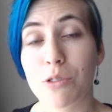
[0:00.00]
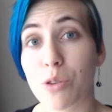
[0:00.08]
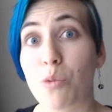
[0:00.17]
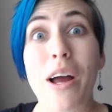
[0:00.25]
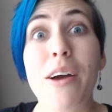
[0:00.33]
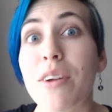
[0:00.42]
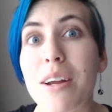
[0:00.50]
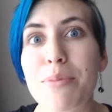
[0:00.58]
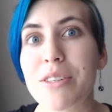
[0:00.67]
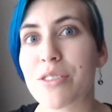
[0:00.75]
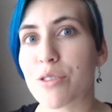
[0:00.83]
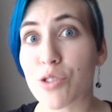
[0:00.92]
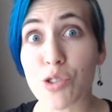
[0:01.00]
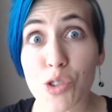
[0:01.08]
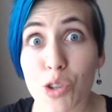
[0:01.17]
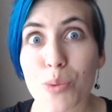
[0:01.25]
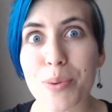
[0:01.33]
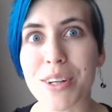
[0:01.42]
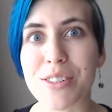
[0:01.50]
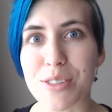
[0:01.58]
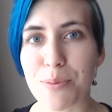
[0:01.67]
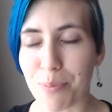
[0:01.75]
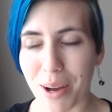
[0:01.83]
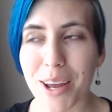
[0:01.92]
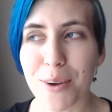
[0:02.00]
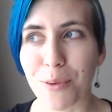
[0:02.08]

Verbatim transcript: So why would I be so stupid as to buy